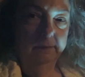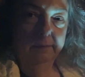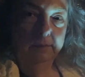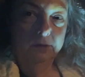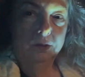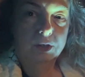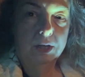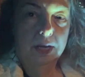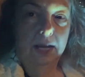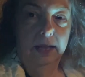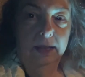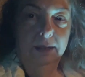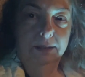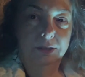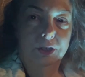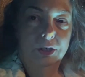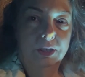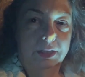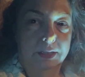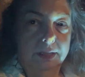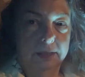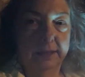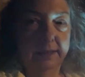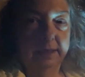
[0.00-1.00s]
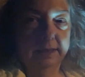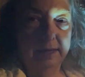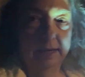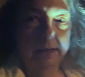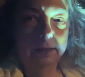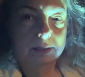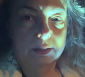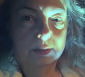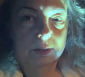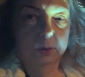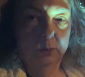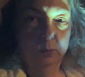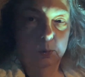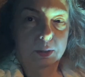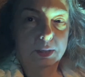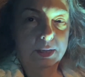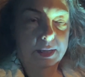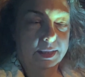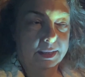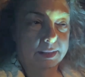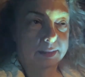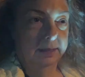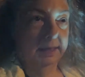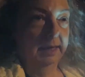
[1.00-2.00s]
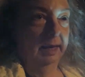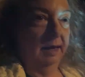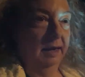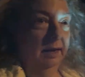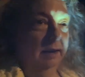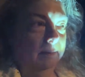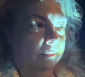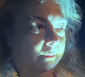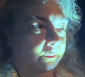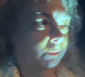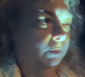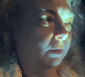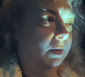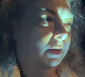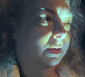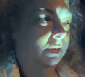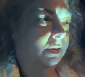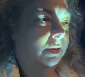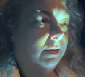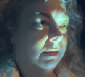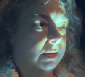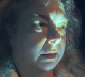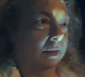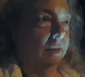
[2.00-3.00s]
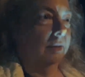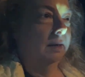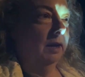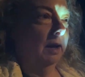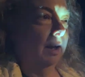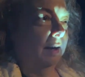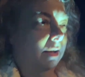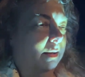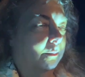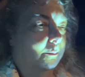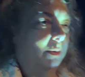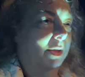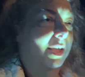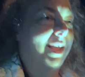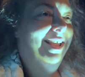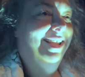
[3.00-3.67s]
challenging is the nicest word I can say. Um,